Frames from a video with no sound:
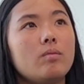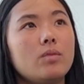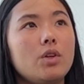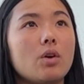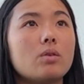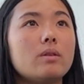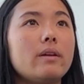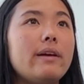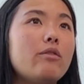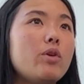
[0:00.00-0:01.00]
You know,
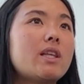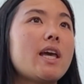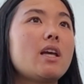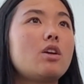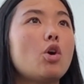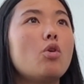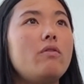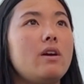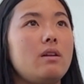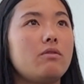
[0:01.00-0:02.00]
if we take
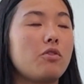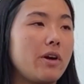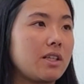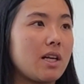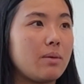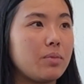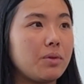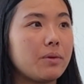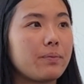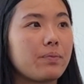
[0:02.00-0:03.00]
COVID for
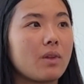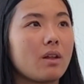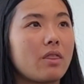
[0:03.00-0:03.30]
example, mm.